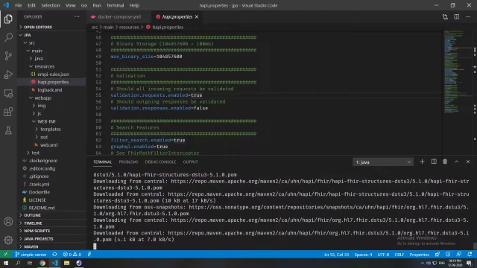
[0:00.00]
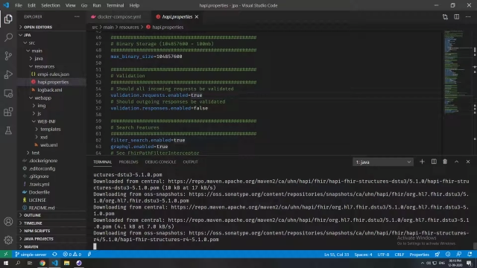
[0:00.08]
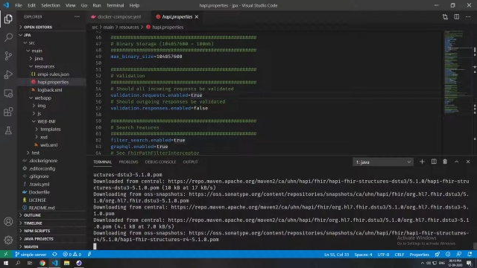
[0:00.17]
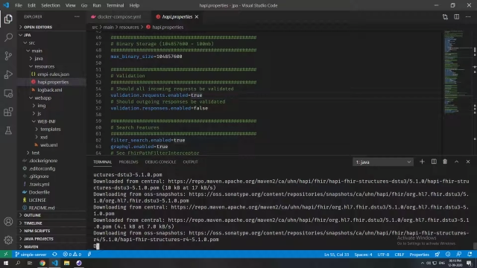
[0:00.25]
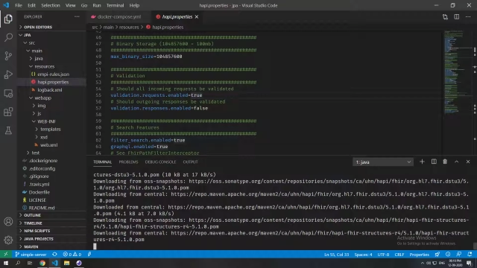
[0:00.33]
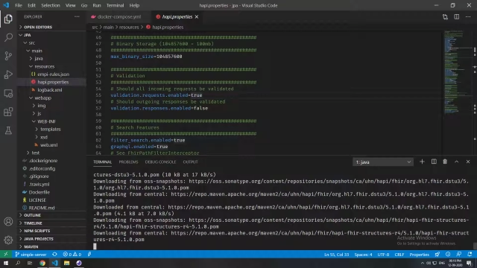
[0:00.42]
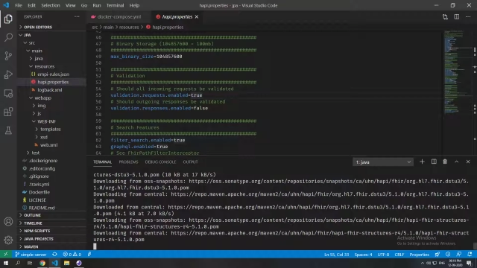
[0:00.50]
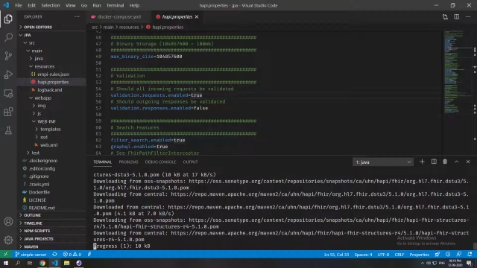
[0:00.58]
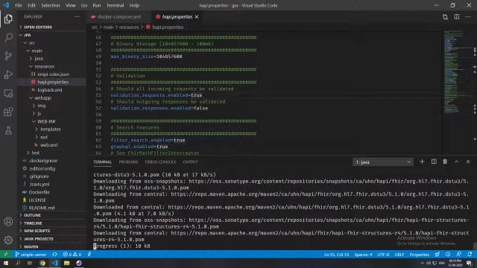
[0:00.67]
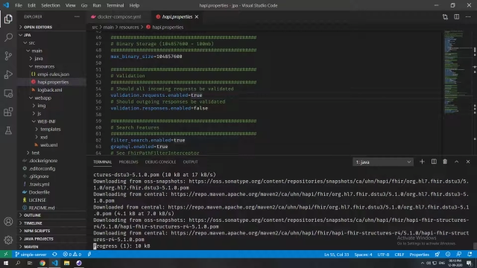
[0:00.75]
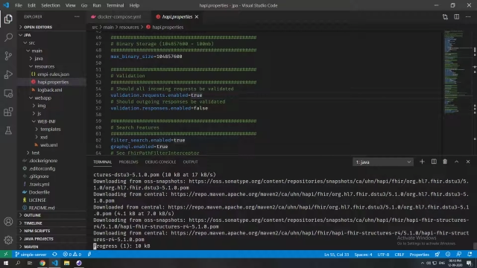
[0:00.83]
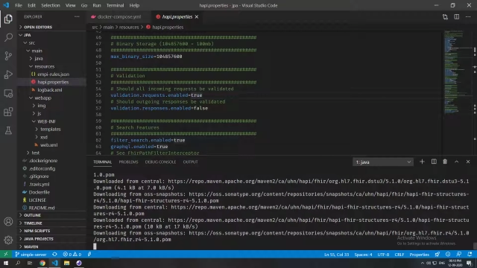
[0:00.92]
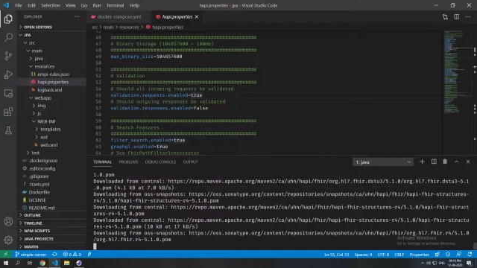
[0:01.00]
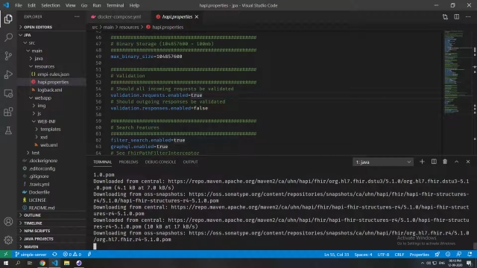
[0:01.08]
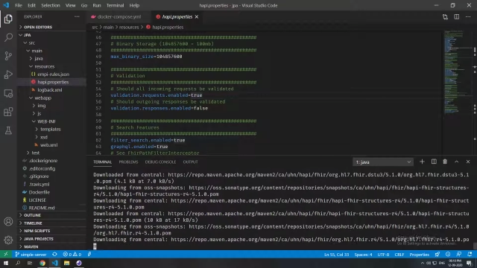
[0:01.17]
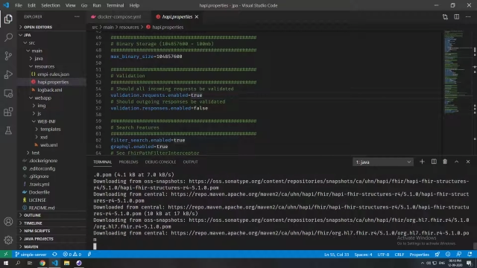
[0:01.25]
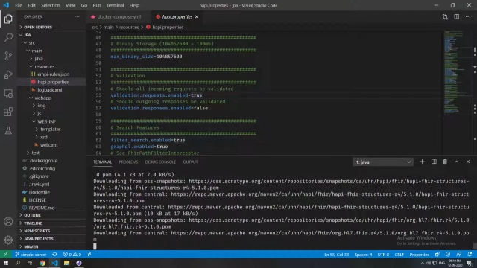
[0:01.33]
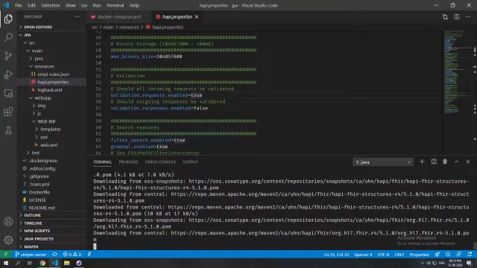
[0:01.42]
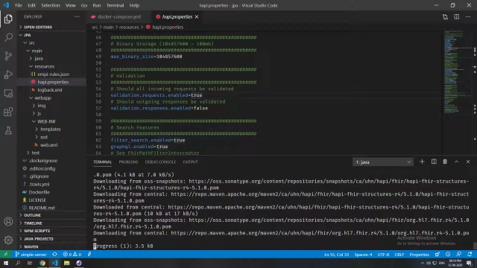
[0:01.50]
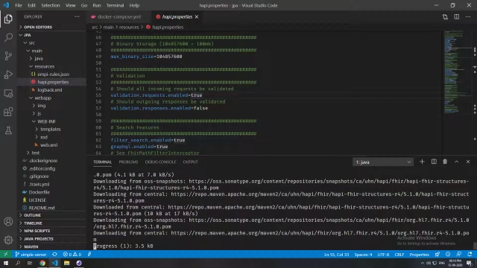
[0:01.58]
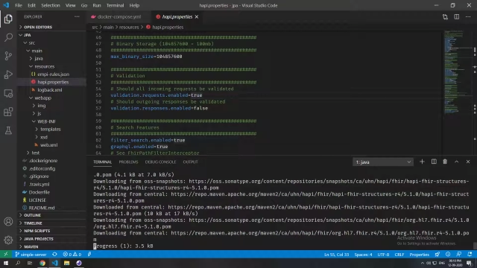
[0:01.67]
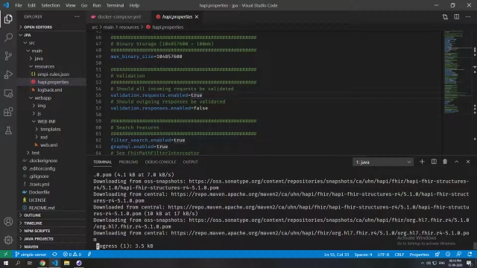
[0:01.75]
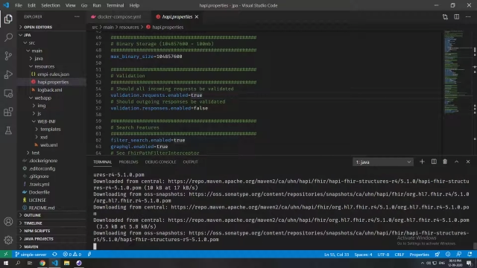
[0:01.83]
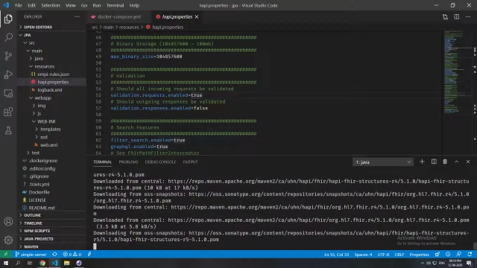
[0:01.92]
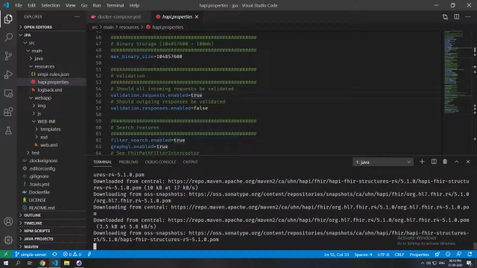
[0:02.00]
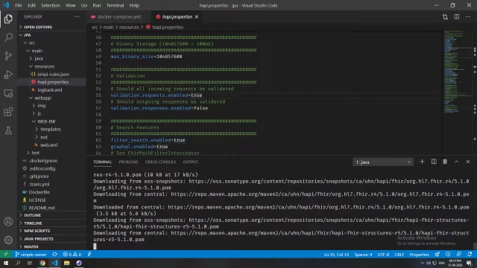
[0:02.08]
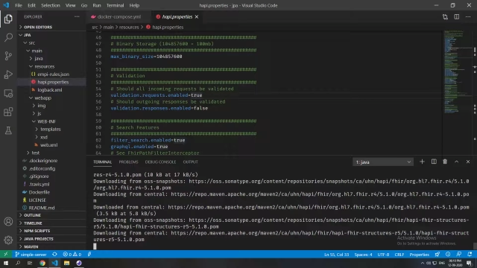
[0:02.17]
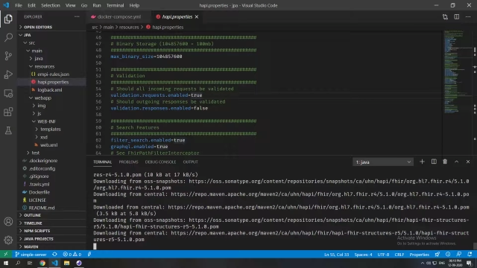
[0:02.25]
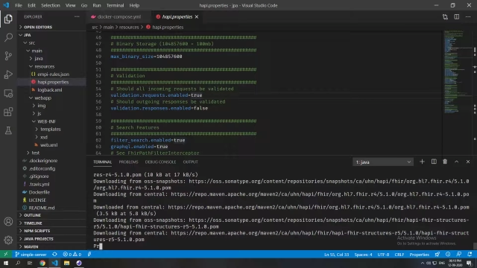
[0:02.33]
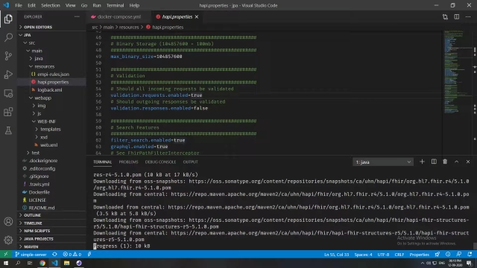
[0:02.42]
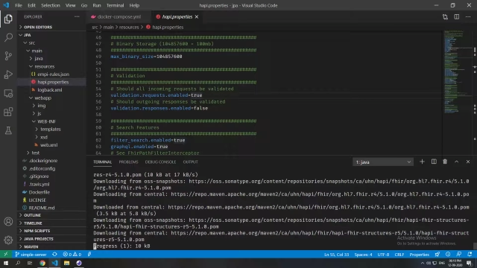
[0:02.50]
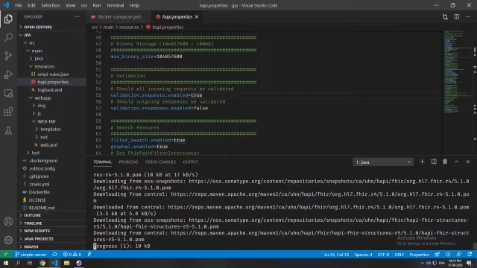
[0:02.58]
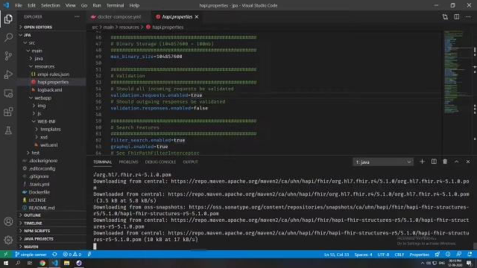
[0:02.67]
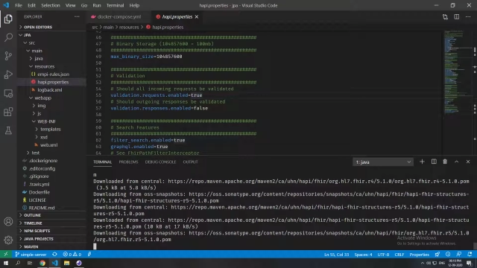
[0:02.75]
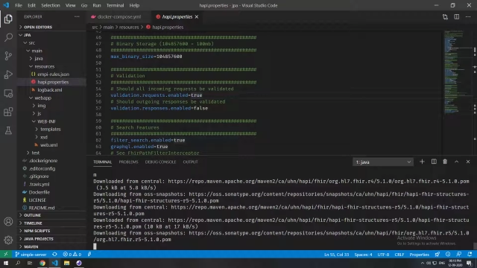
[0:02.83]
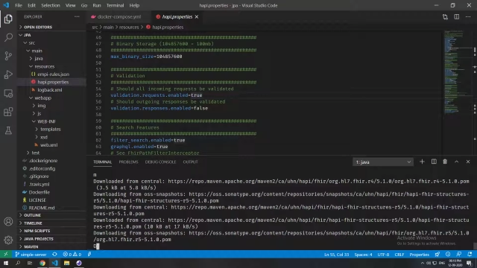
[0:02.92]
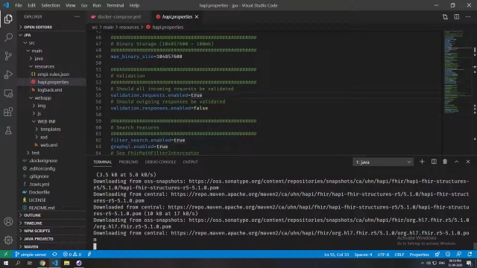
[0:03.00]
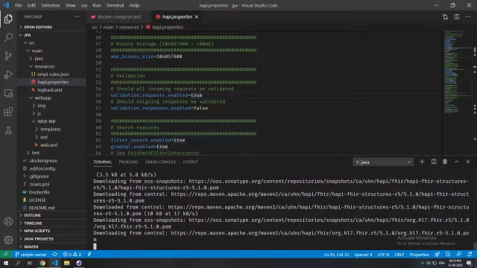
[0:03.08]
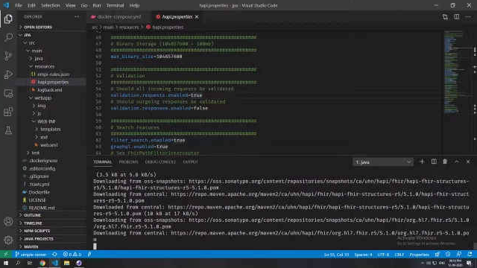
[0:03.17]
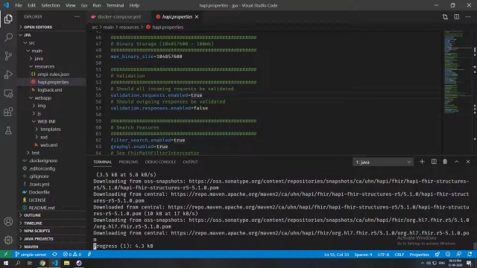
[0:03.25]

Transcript: [unreadable: no face in view]